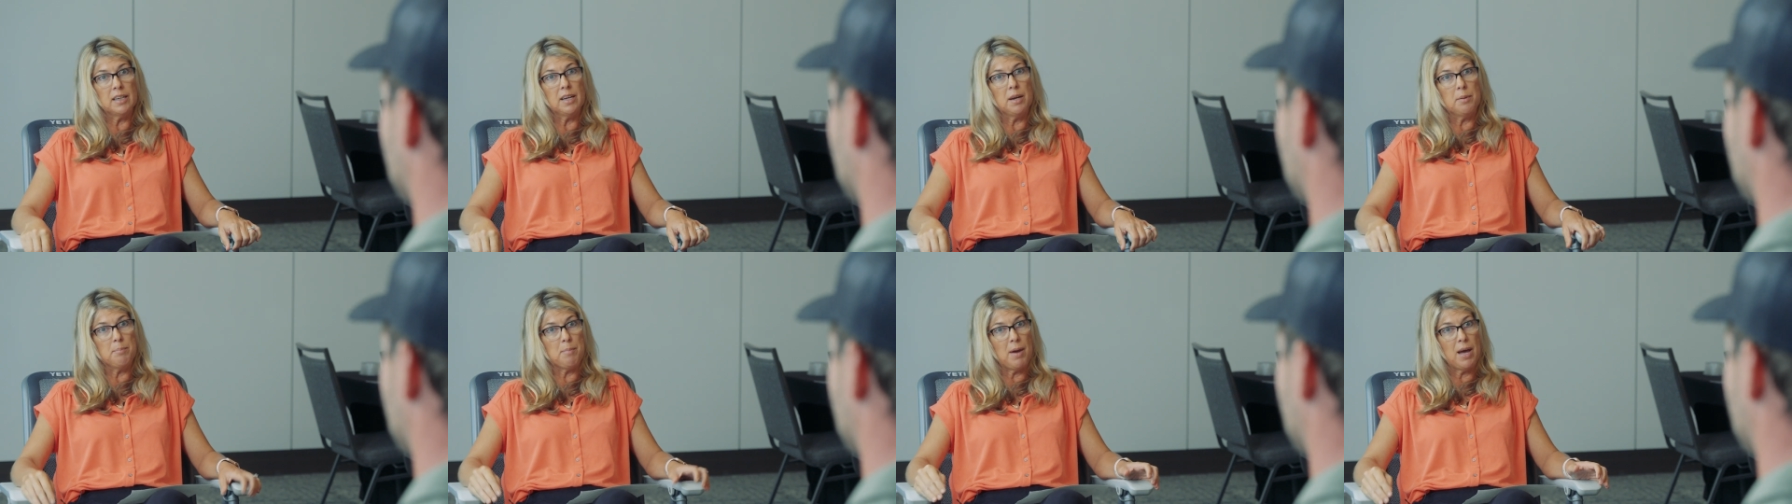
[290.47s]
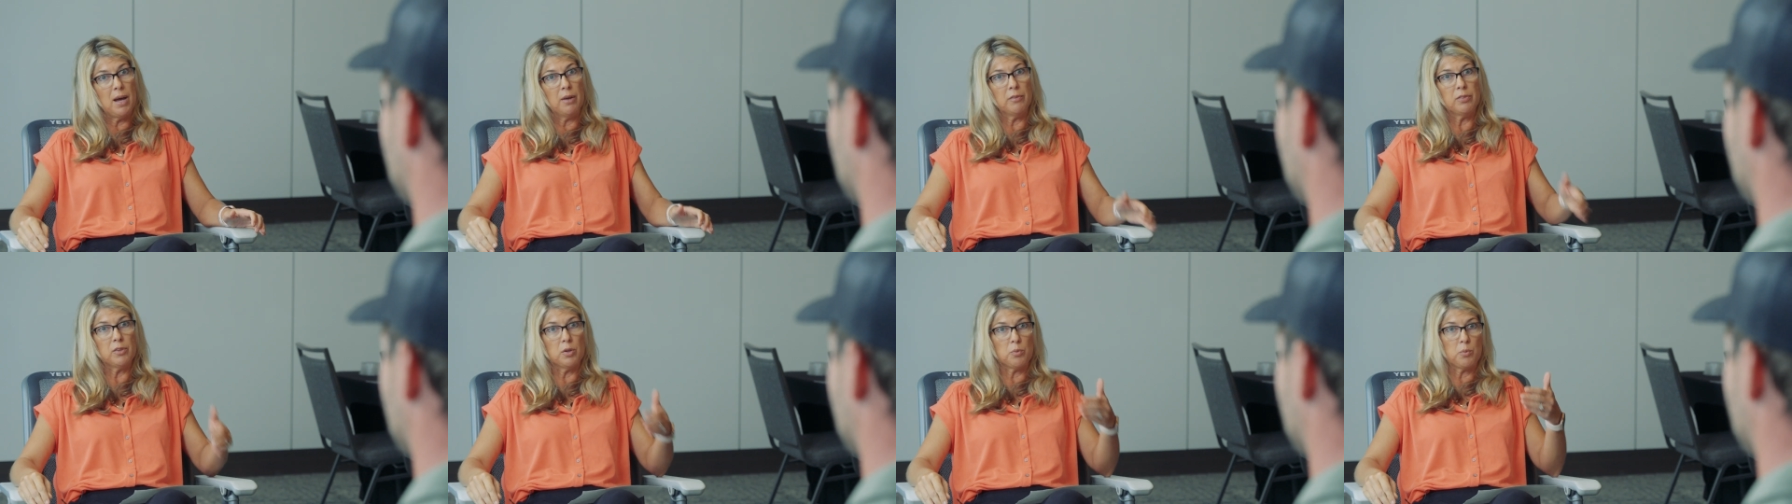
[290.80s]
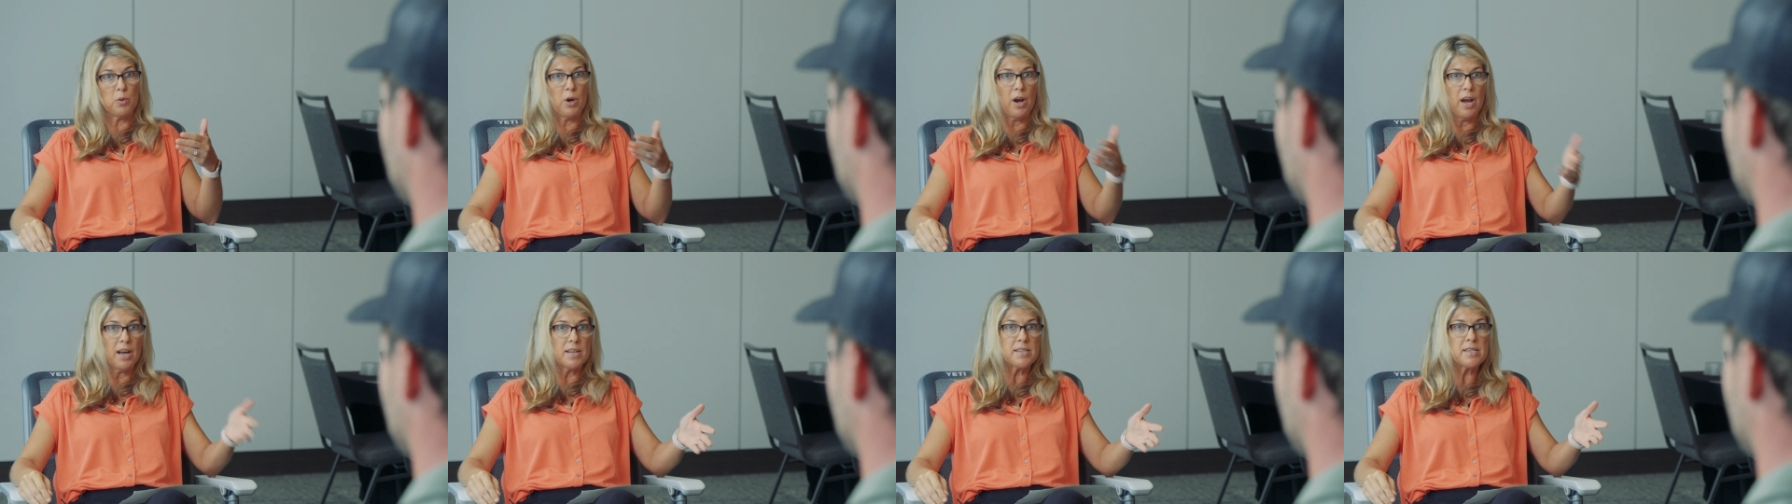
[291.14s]
amount that
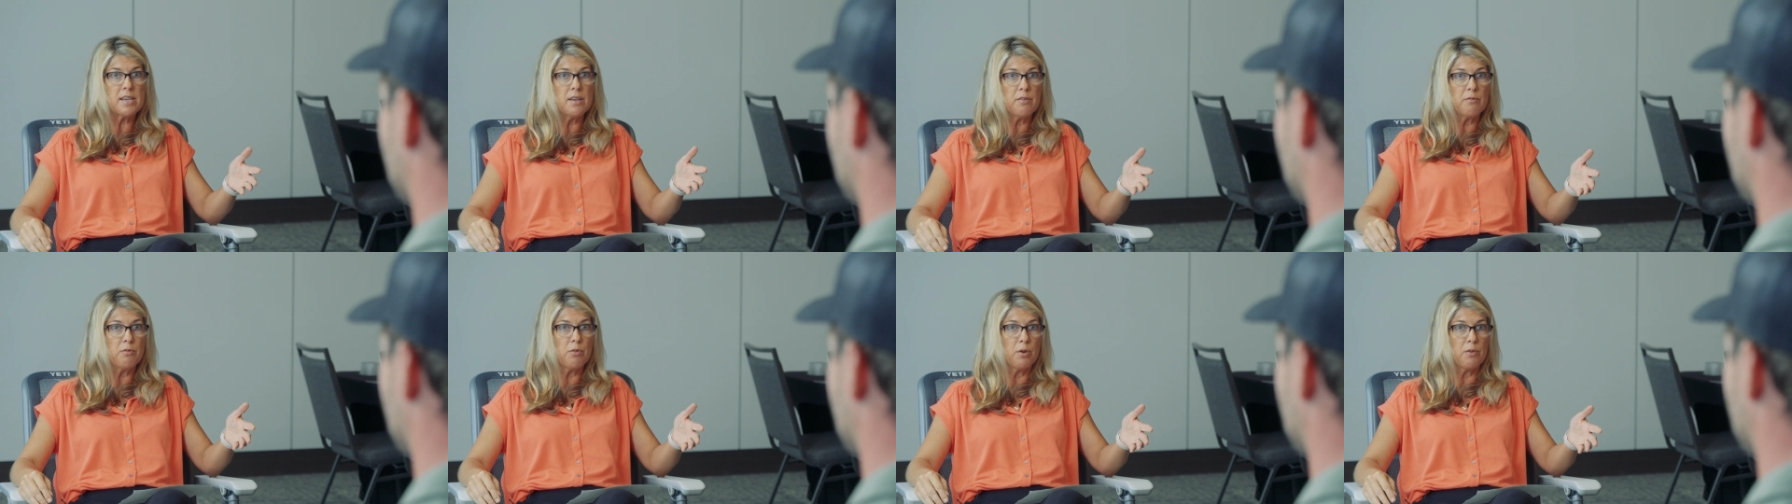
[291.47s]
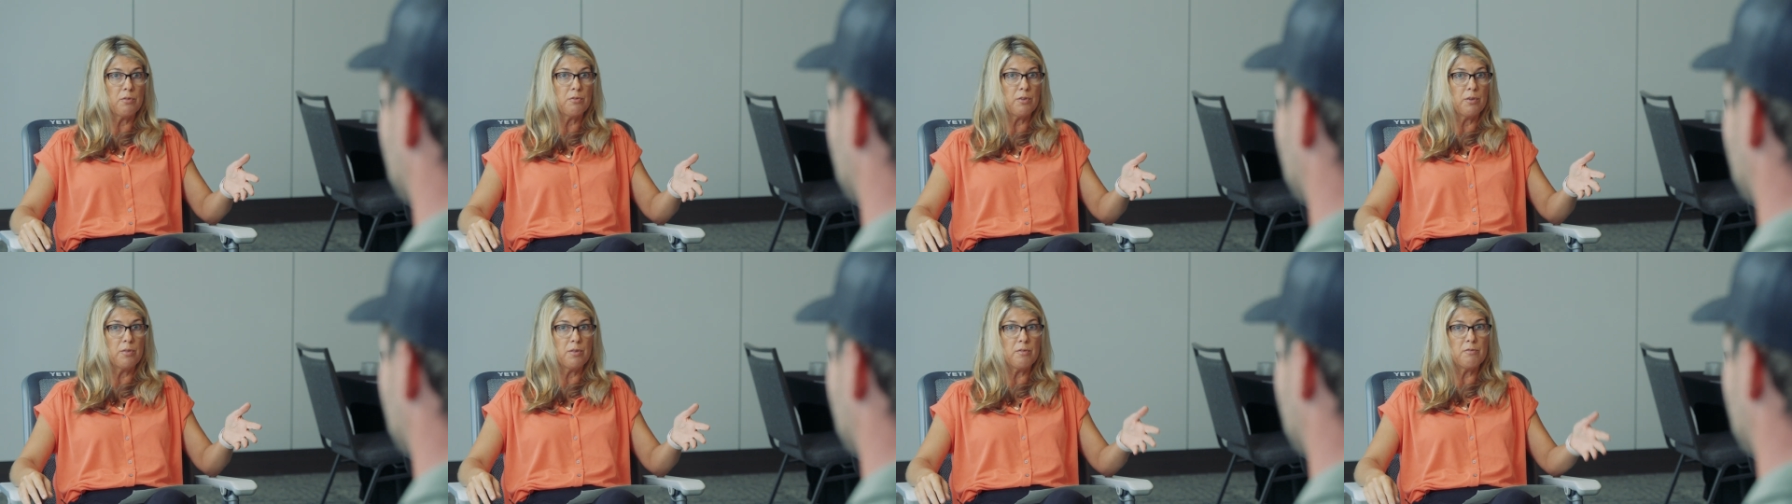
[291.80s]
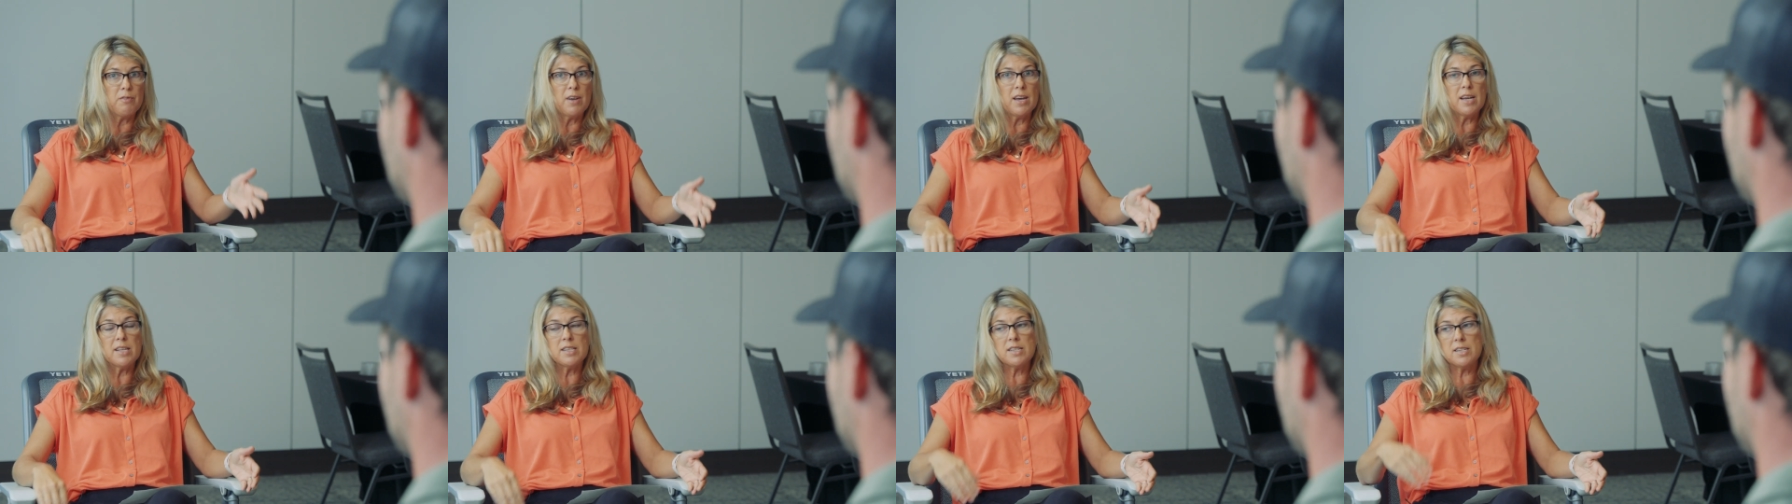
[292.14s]
we're asking for from the
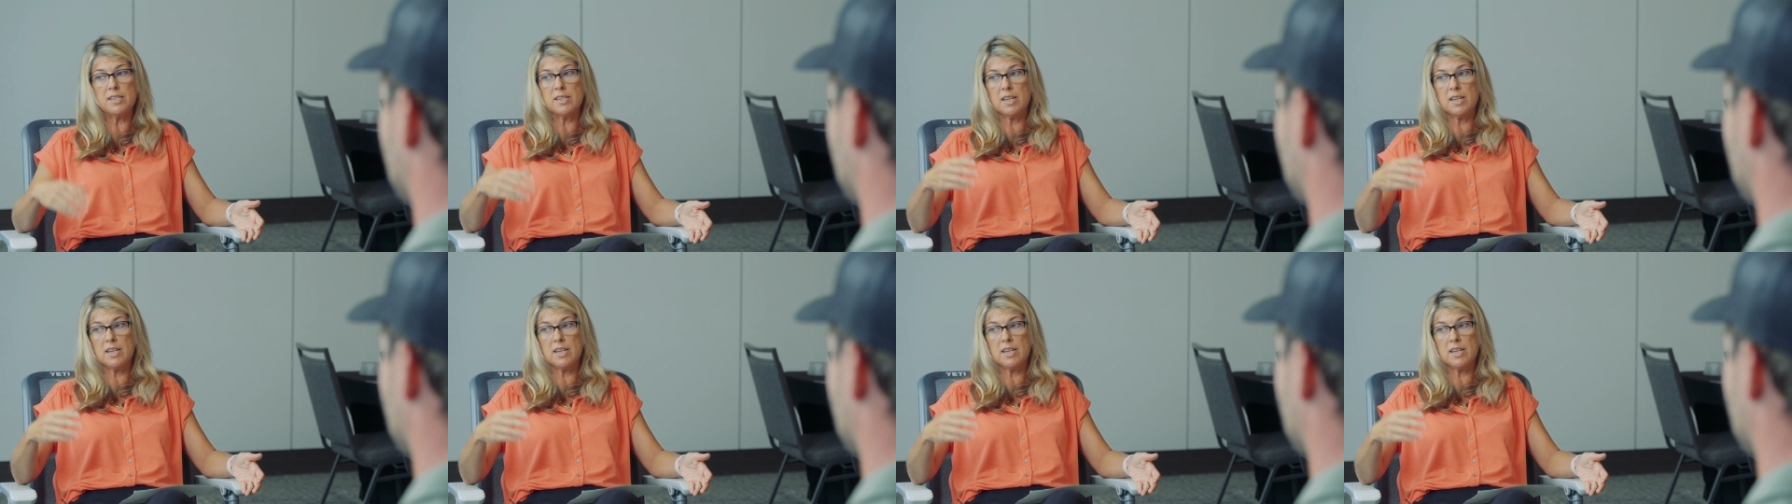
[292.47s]
feds,